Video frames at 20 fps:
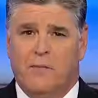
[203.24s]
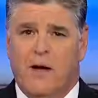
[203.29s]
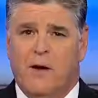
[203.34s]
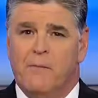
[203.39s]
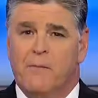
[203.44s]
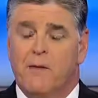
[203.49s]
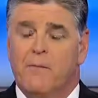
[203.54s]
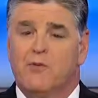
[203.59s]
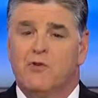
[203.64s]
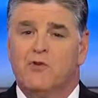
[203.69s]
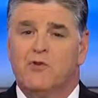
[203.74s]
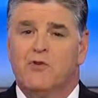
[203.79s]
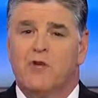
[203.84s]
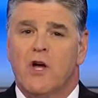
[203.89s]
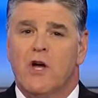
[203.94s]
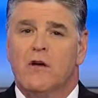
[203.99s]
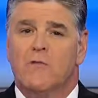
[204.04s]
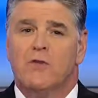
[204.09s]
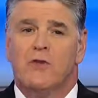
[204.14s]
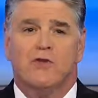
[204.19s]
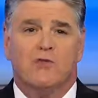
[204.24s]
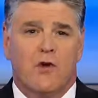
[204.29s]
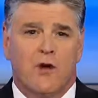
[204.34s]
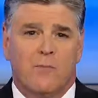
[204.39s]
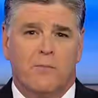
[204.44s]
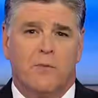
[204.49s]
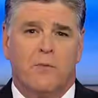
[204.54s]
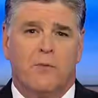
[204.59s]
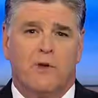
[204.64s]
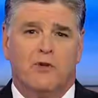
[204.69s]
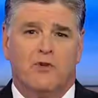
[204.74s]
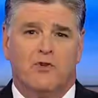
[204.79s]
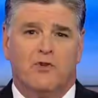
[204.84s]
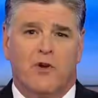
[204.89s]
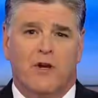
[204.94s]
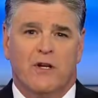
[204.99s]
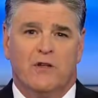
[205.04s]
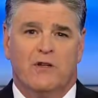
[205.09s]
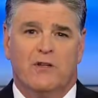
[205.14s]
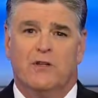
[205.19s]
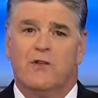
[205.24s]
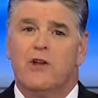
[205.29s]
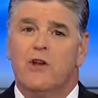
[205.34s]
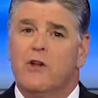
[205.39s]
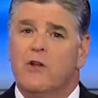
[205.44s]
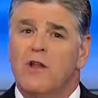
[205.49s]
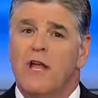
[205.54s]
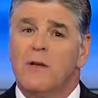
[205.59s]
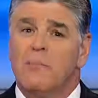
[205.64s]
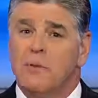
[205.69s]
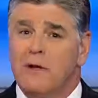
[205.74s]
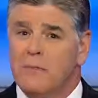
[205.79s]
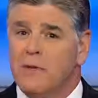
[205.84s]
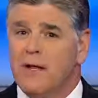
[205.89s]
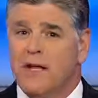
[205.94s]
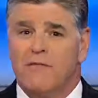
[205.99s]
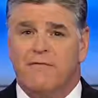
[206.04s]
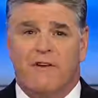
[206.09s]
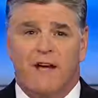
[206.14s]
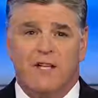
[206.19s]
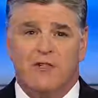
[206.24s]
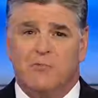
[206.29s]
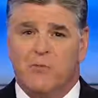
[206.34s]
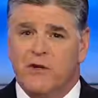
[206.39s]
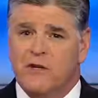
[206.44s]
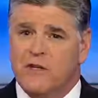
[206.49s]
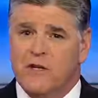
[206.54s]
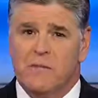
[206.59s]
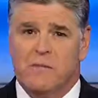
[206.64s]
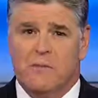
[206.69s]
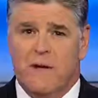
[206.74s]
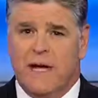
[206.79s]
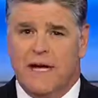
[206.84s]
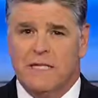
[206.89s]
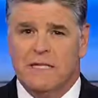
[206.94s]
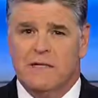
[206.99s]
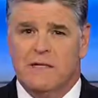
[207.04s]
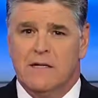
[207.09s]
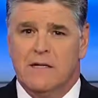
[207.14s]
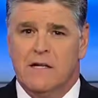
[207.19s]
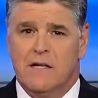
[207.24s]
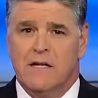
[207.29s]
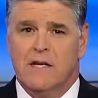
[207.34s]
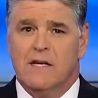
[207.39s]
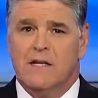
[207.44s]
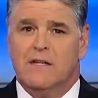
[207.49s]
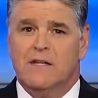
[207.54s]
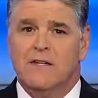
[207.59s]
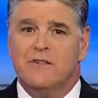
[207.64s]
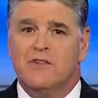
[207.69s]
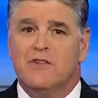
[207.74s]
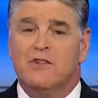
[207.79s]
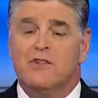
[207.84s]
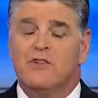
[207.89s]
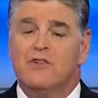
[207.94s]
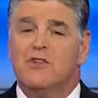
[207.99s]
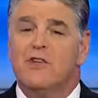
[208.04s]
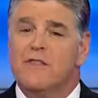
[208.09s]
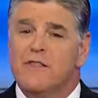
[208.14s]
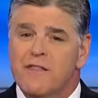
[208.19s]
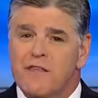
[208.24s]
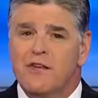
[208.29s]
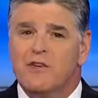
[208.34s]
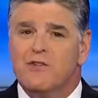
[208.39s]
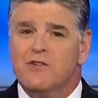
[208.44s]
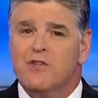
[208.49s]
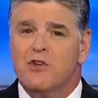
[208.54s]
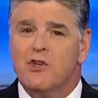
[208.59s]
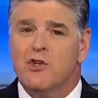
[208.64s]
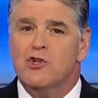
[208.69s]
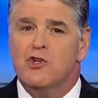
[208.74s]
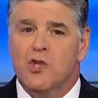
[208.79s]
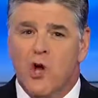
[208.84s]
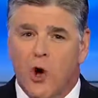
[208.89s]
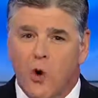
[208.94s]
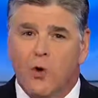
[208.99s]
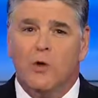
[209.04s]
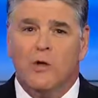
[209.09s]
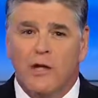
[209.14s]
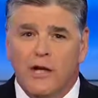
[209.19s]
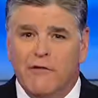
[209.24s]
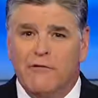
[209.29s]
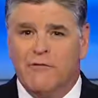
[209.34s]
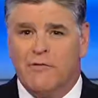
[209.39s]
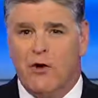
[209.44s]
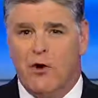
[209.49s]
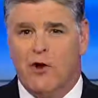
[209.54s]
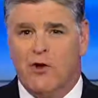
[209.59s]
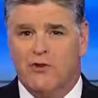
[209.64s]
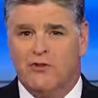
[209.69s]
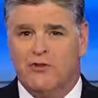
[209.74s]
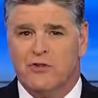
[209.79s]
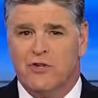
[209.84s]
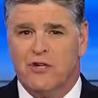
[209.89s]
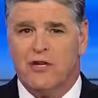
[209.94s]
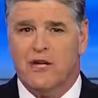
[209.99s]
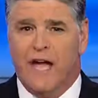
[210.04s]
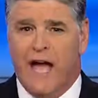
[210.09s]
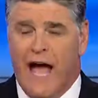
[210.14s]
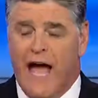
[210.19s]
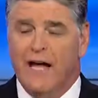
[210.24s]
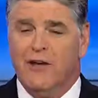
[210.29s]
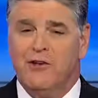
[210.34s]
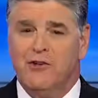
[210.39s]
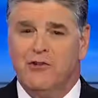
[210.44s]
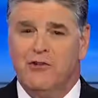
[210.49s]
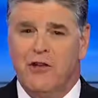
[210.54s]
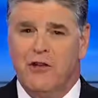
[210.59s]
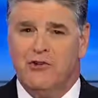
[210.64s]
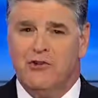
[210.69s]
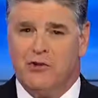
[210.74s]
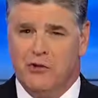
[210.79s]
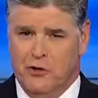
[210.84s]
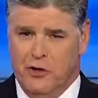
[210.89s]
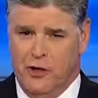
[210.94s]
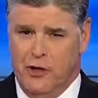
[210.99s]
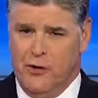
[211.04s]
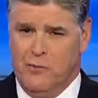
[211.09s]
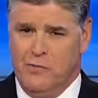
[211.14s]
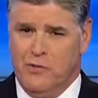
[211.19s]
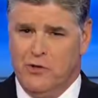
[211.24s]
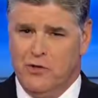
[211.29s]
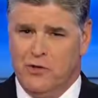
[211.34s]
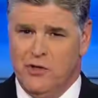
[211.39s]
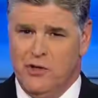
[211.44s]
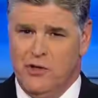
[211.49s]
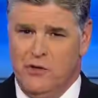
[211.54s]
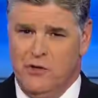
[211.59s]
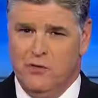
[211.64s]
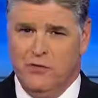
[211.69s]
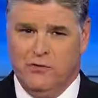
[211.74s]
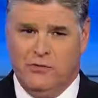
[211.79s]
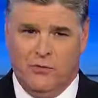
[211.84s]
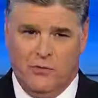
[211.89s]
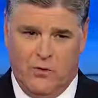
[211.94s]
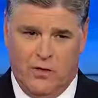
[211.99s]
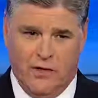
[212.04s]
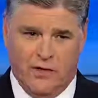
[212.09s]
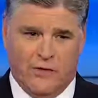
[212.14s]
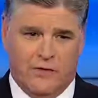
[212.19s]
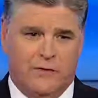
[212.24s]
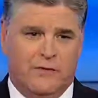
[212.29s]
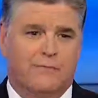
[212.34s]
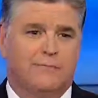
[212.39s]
about members of the Trump administration, like people like Vice President Pence. Listen to this totally false accusation. NBC News. Watch.